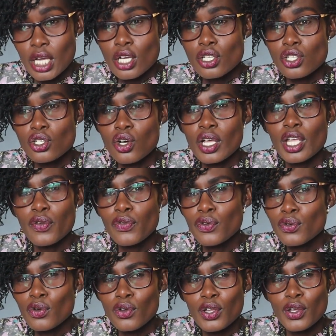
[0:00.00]
So if
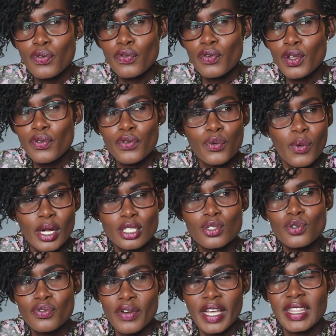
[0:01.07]
you want
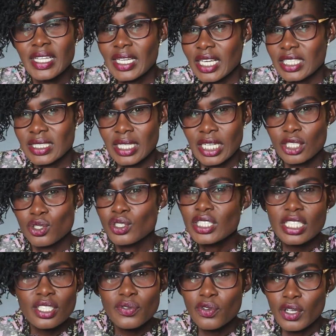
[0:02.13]
to find the next election,
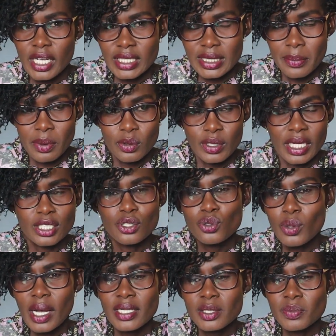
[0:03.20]
just forget about that. You
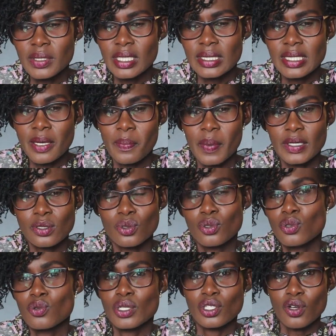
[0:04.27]
can't be the same person
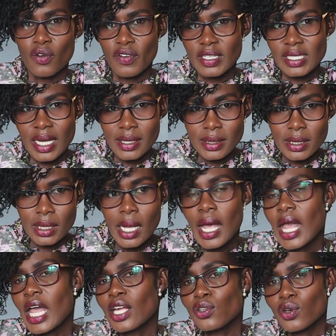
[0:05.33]
who is oversighting
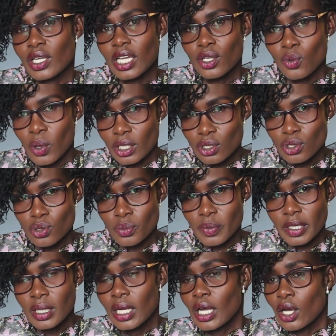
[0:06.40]
and you again want
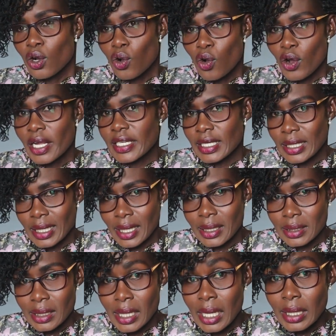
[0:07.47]
to go
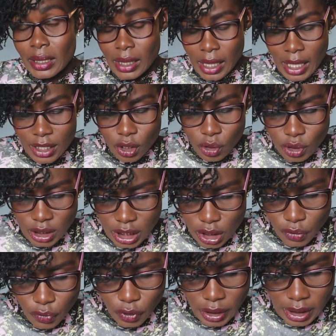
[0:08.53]
and
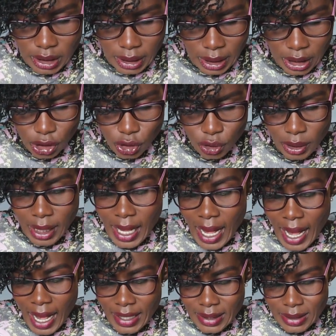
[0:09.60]
contest for that election.
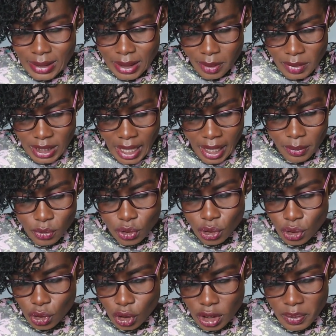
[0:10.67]
At the same time, you
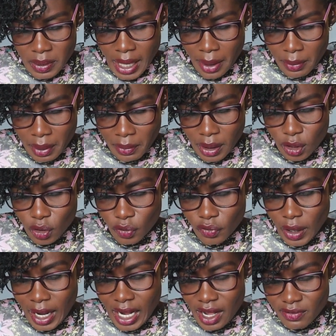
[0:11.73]
should not be a member of
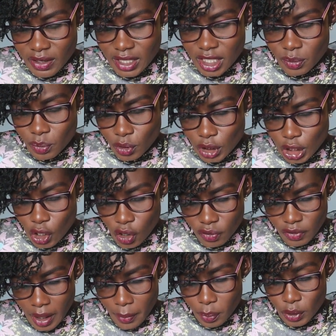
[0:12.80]
a governing body
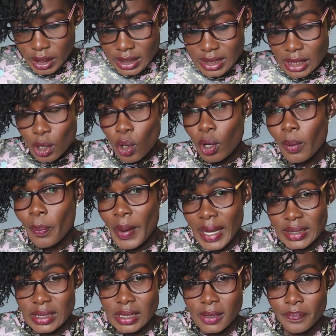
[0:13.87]
of a political
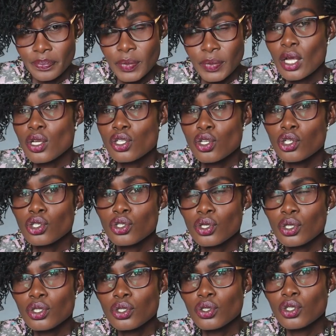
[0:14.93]
party. So
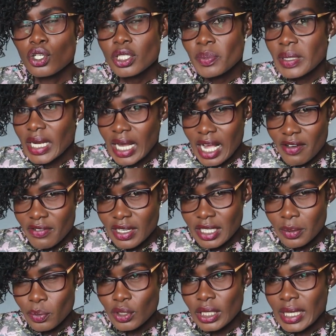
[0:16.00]
you should not be in a
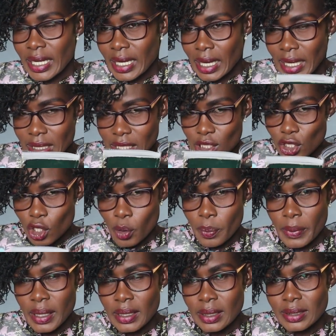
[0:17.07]
governing body, like in the
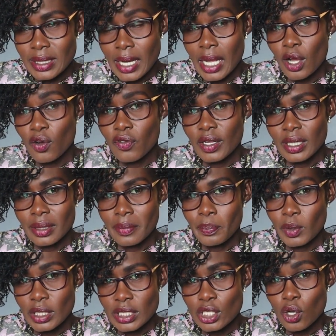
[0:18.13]
top tier of a
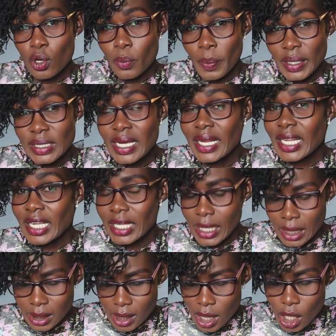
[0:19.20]
political party, and
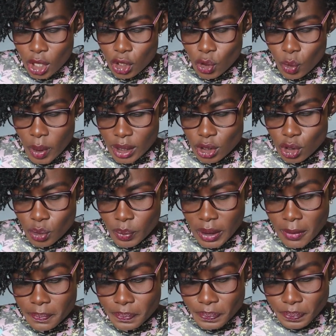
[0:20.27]
again you want to
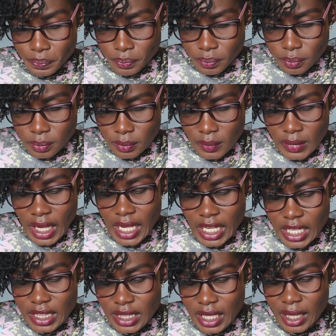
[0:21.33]
be
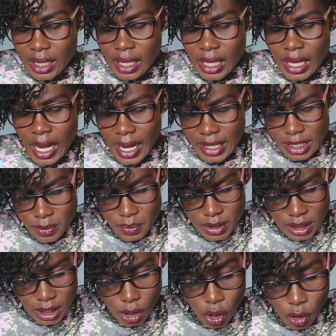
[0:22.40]
in the
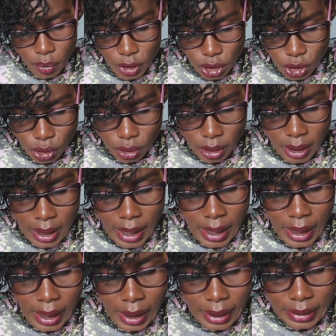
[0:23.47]
IEBC commission.
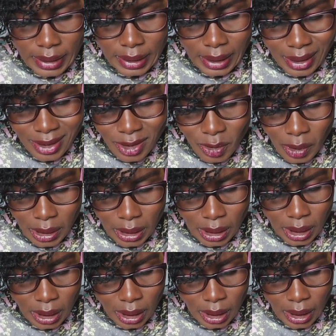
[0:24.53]
The next one,
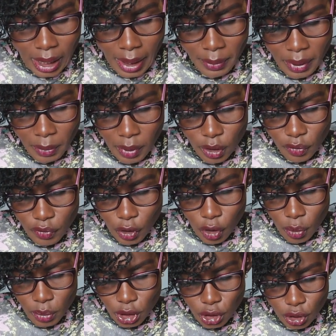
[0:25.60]
a member of the
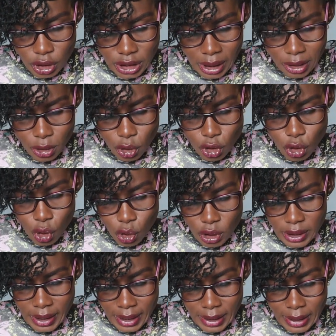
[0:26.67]
commission shall not
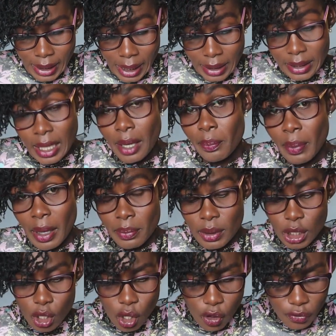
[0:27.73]
hold any other
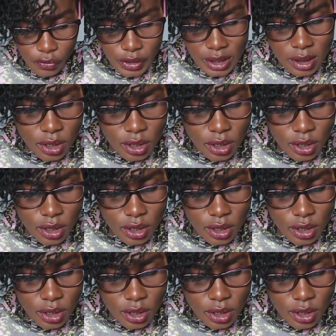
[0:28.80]
public office.